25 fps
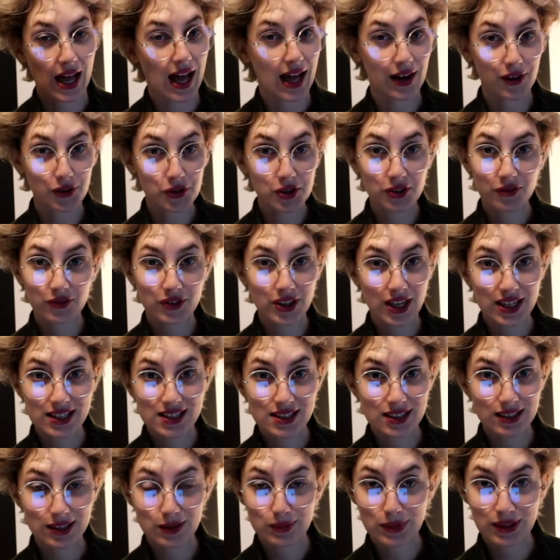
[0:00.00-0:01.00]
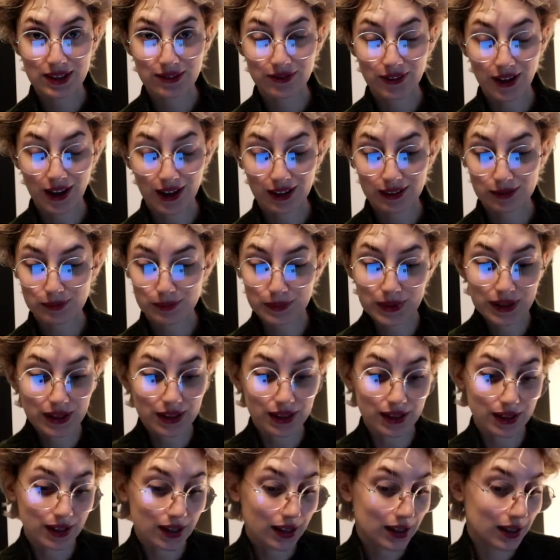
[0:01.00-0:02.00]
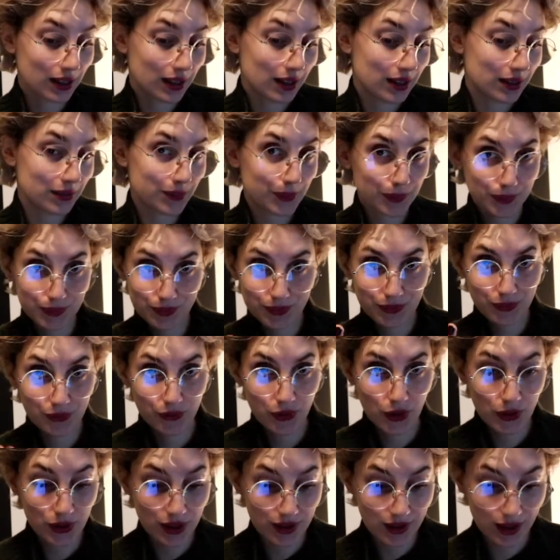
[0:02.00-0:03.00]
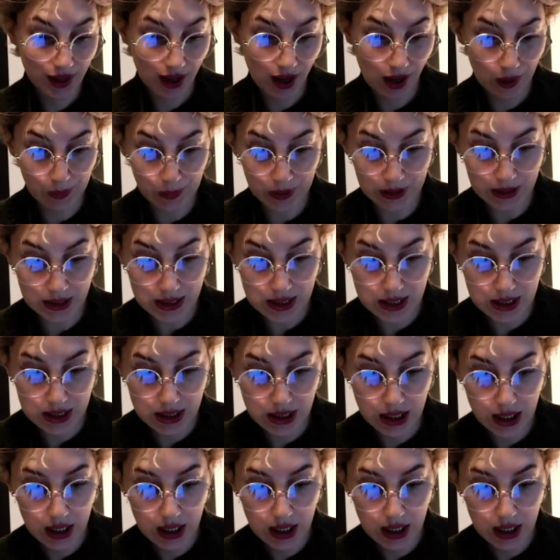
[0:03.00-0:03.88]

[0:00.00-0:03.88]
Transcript: I don't know if that's gonna be fun, but vote in the comments.